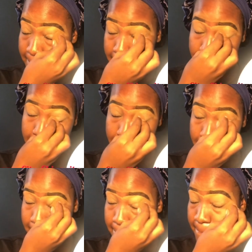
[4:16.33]
I
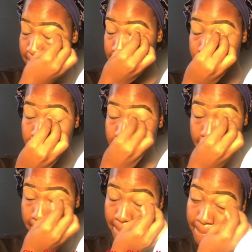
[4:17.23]
got blenders
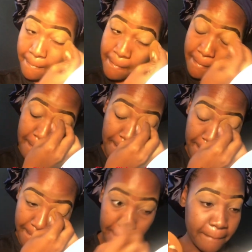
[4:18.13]
from small street
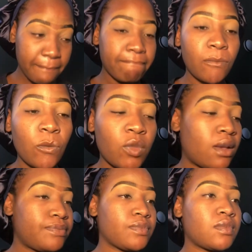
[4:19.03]

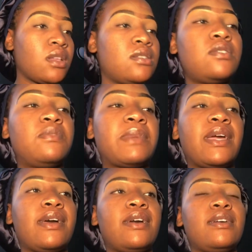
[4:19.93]
so
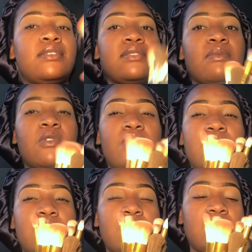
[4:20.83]
as I said
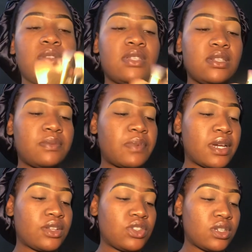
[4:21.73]
I'll check the
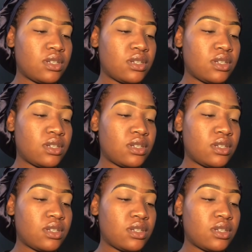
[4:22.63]
price